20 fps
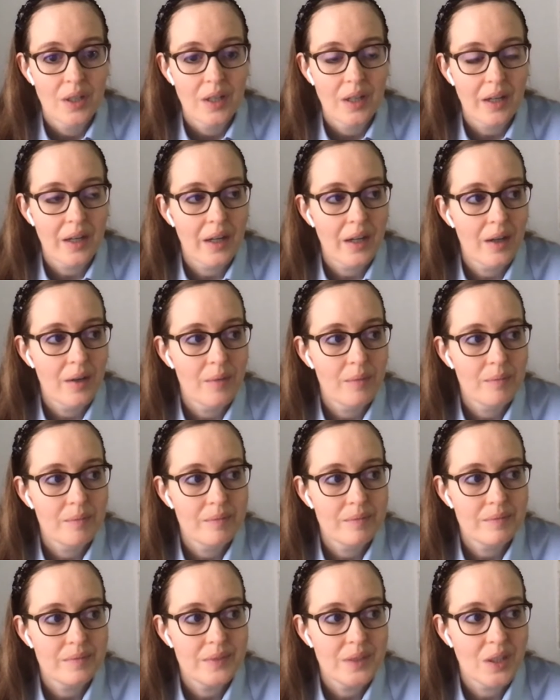Bring
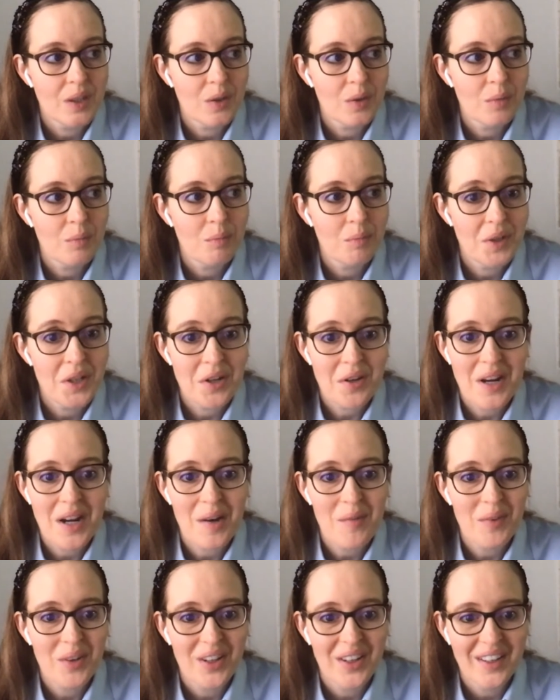your
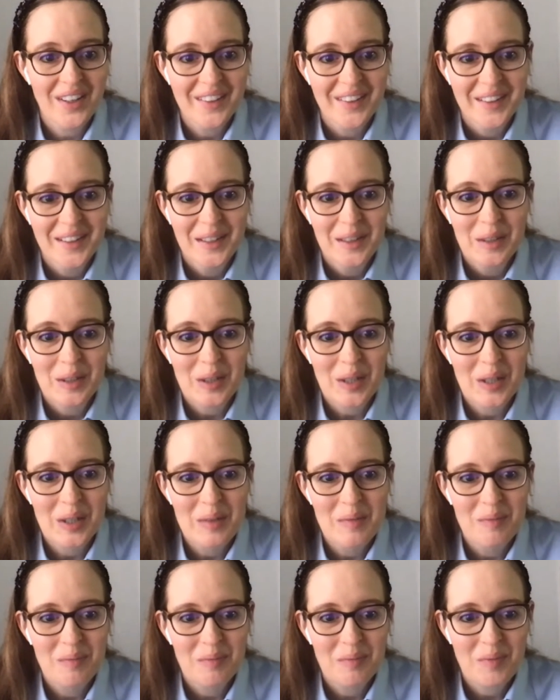camera.
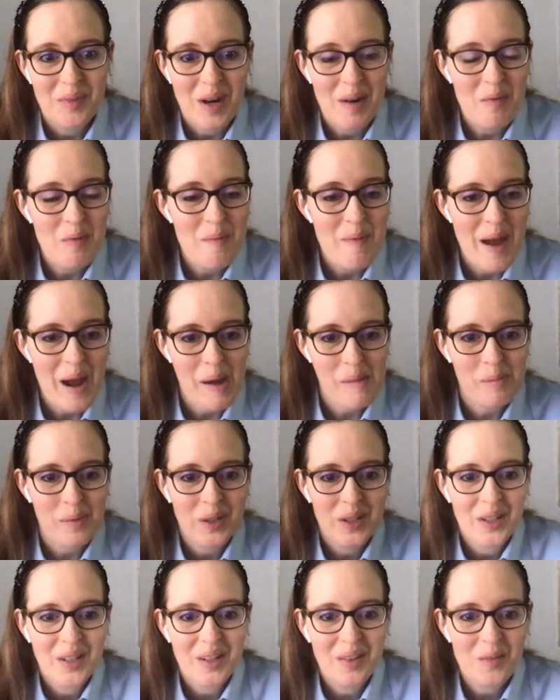Grab a map
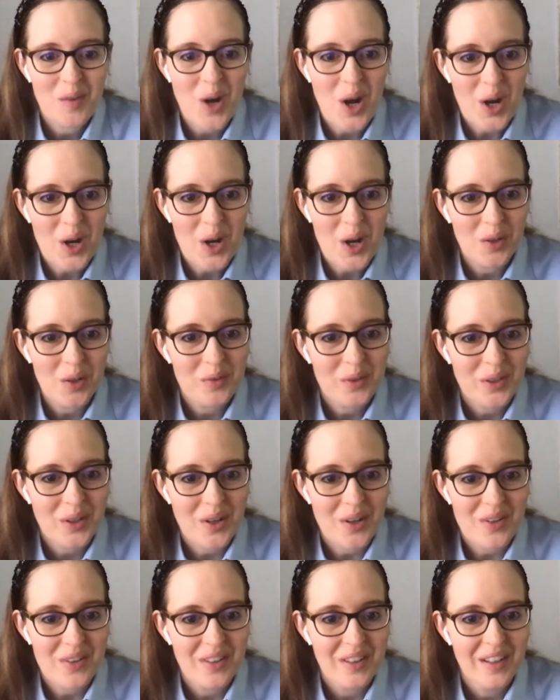and walk all over the
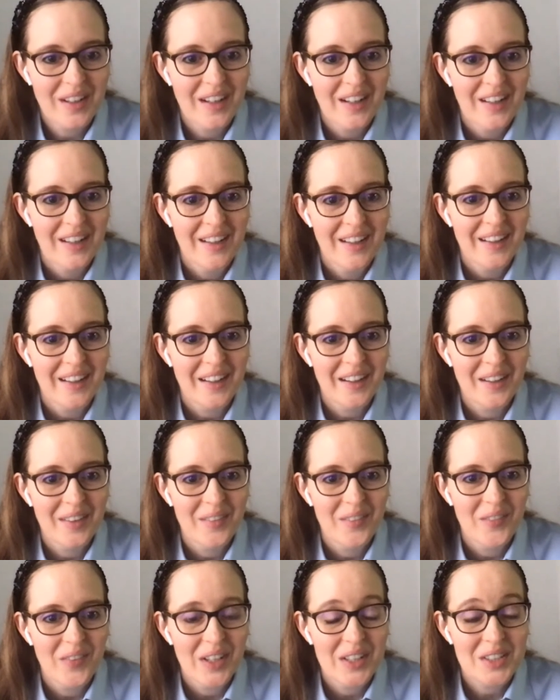garden,
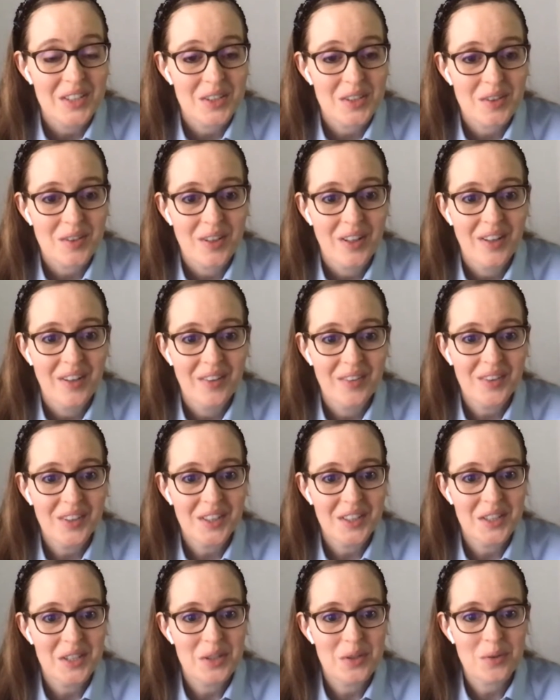and just
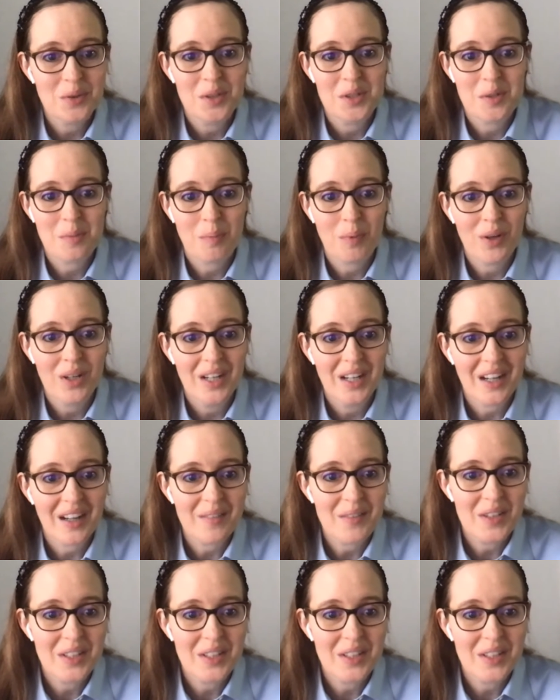really enjoy spring.